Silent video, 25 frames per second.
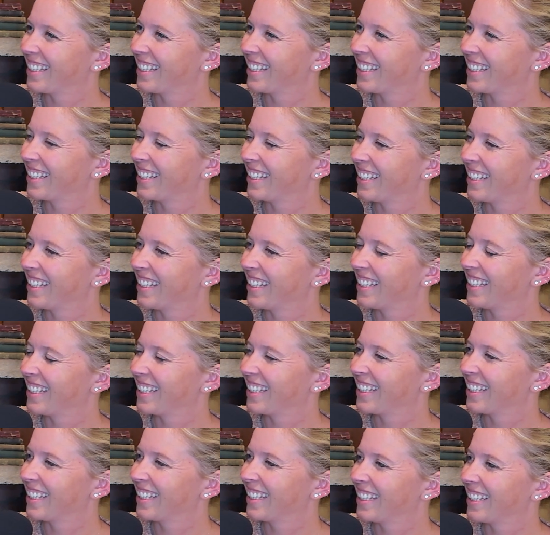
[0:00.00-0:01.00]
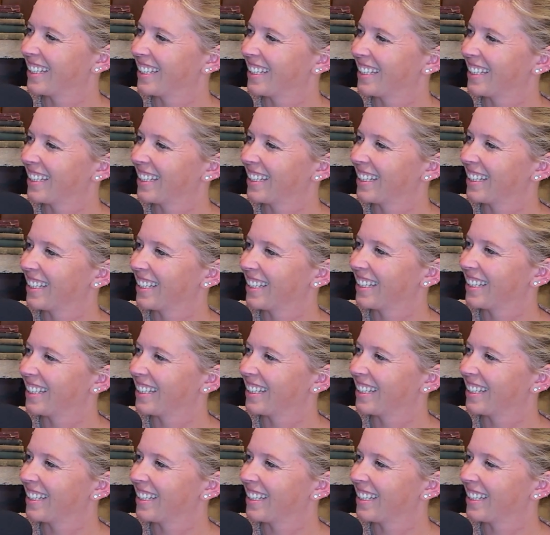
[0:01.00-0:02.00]

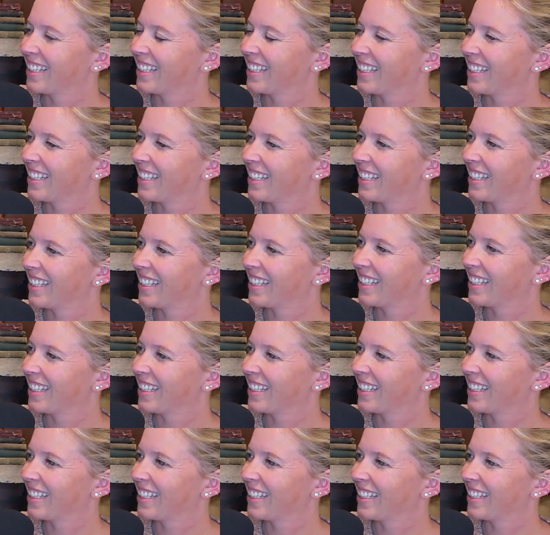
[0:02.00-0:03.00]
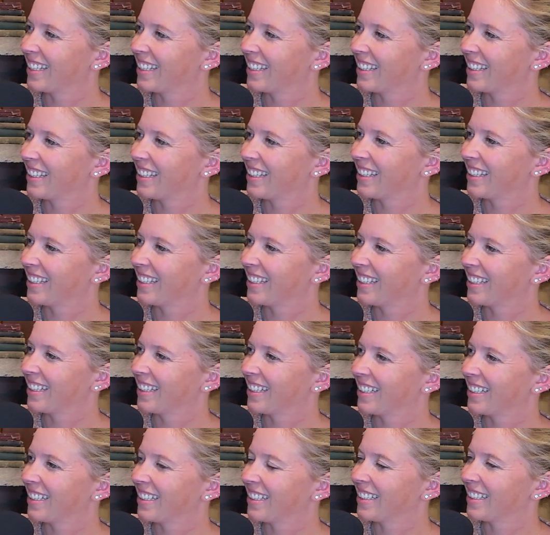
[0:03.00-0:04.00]

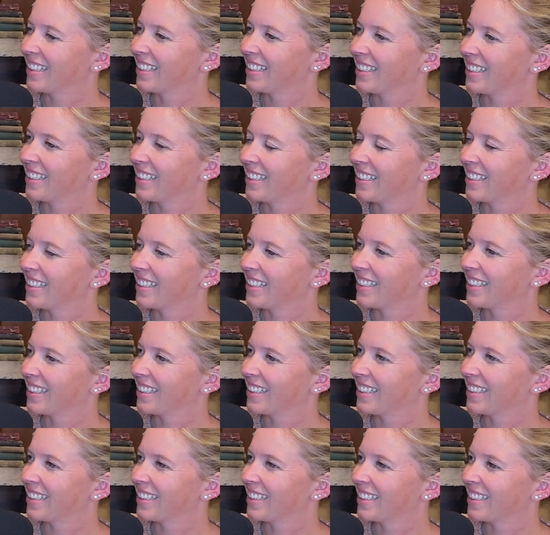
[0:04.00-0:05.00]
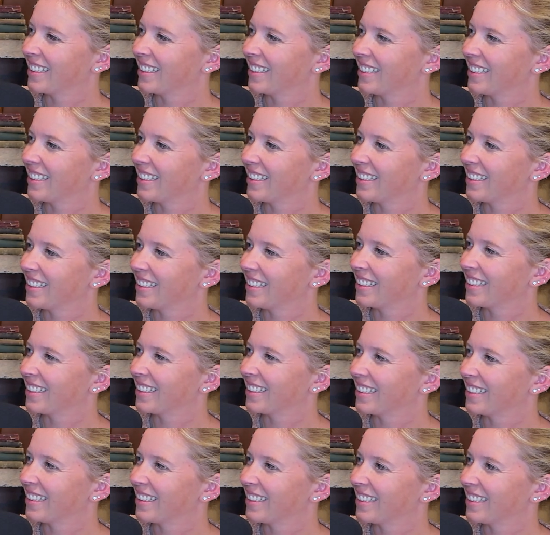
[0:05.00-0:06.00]

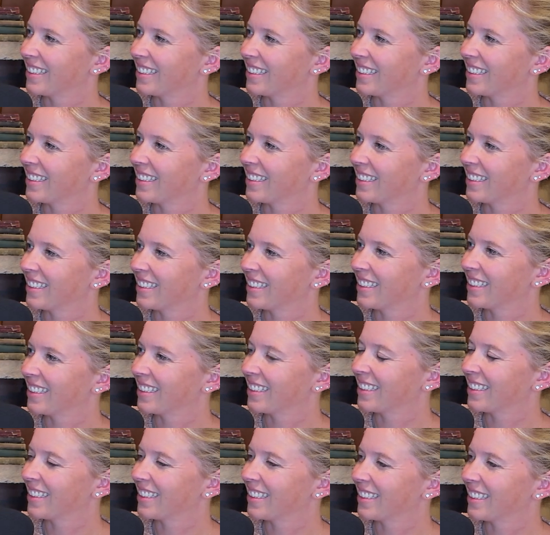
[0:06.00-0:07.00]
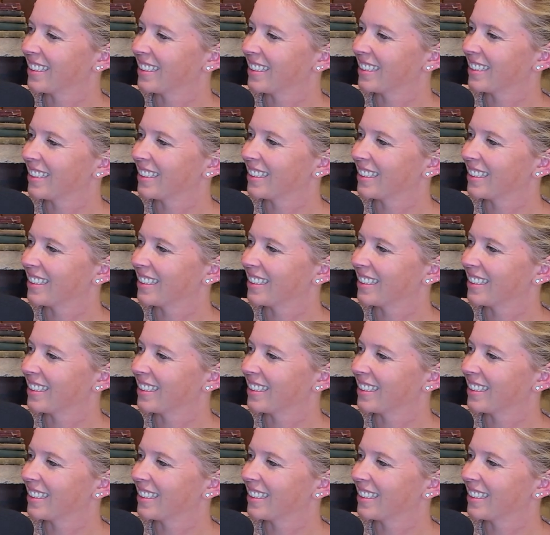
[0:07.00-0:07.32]
[no speech]